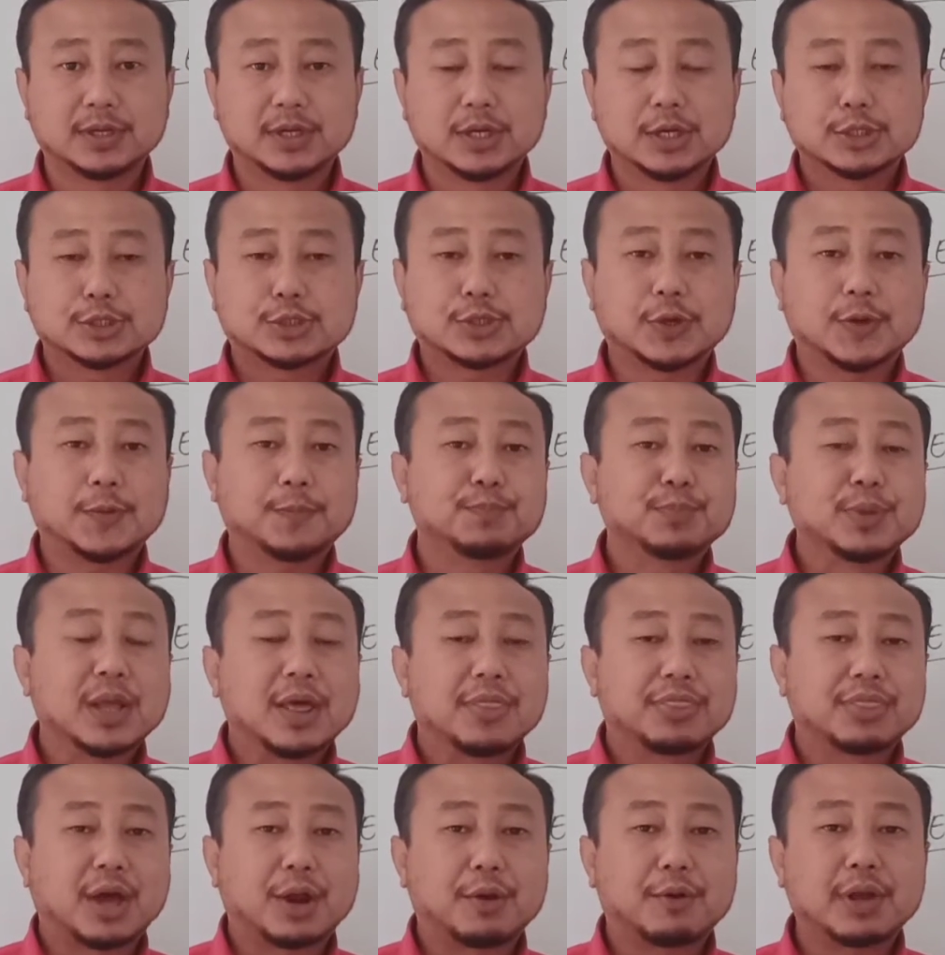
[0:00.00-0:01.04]
So,
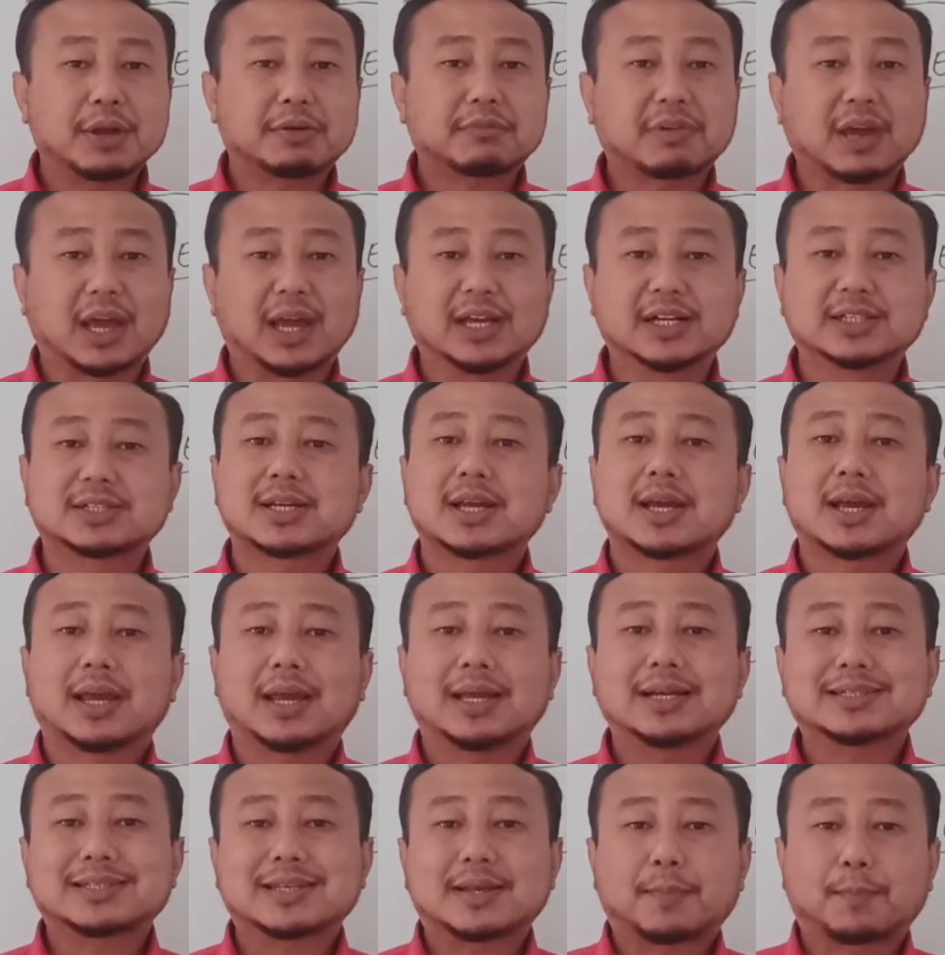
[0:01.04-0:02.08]
the rib cage
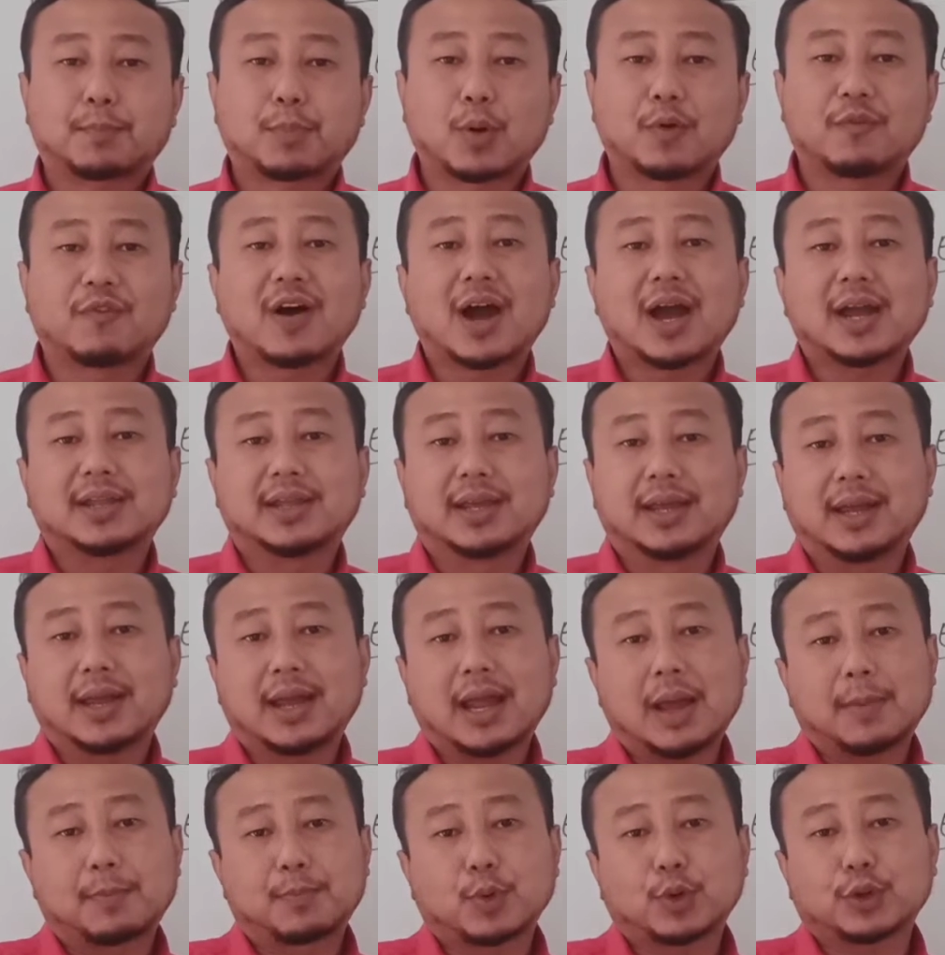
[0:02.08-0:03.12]
is providing
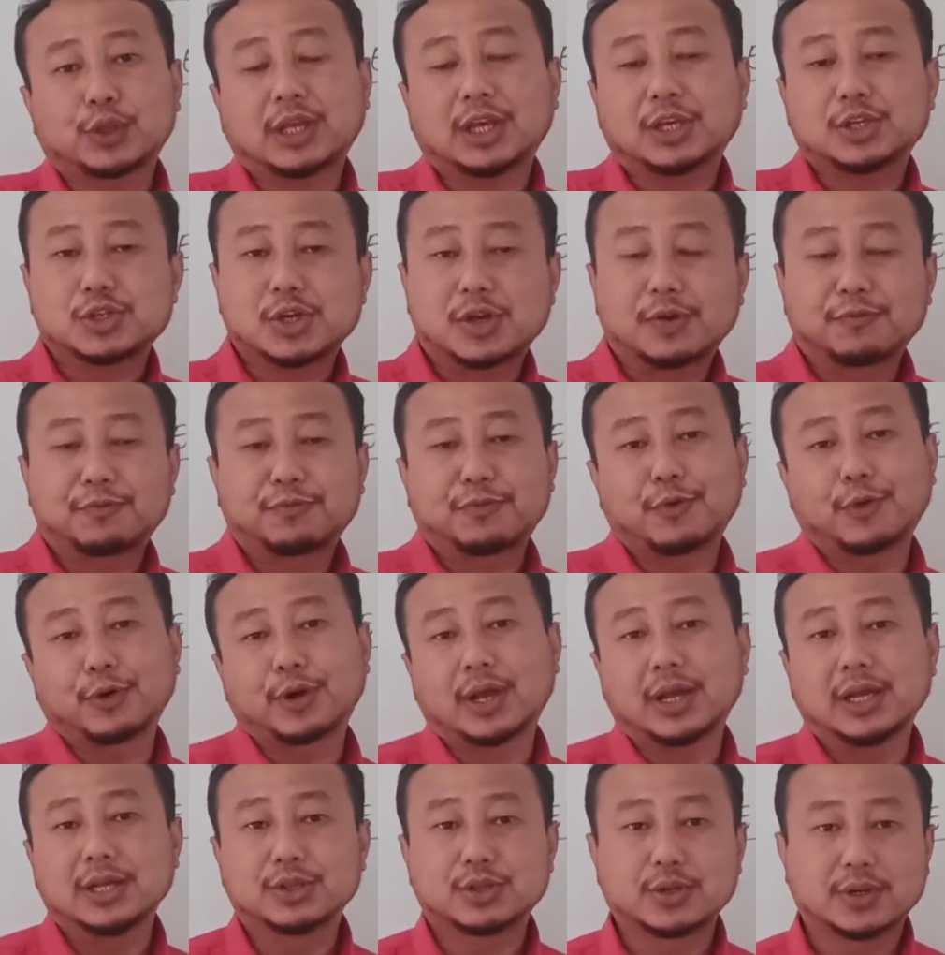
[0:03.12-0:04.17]
a protection for the
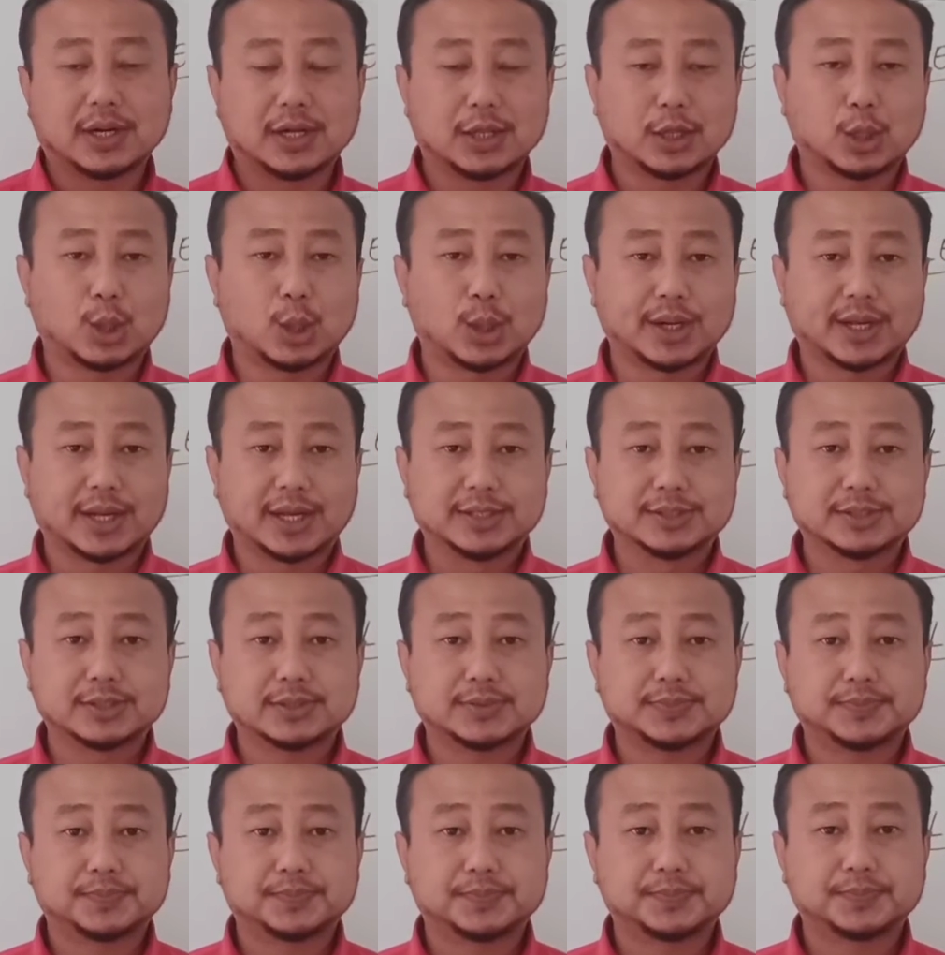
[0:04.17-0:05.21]
internal organs.